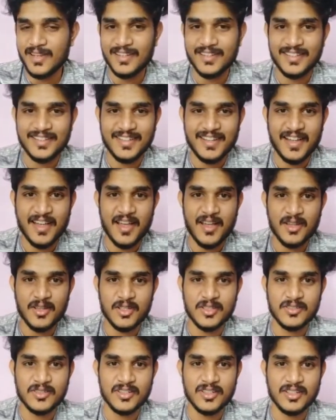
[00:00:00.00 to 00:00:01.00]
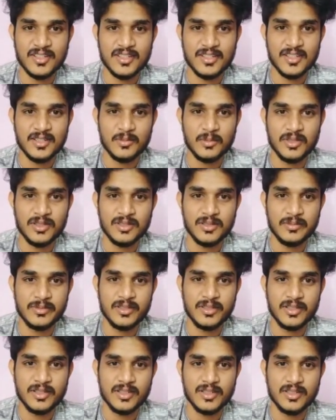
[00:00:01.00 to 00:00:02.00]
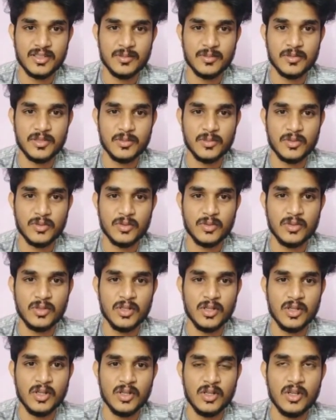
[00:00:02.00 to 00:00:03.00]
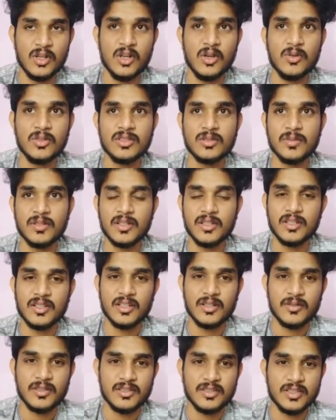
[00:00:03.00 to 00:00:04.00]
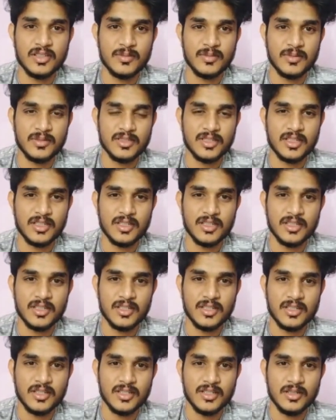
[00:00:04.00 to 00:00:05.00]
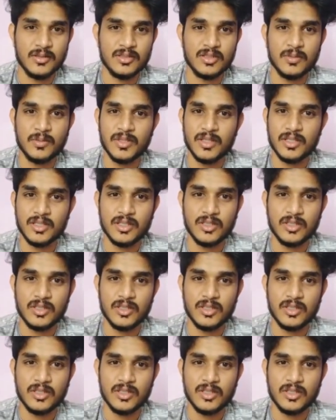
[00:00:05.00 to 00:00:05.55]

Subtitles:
So after that I met my trainer Lakshmi Bro, who is a very intelligent person, taught me every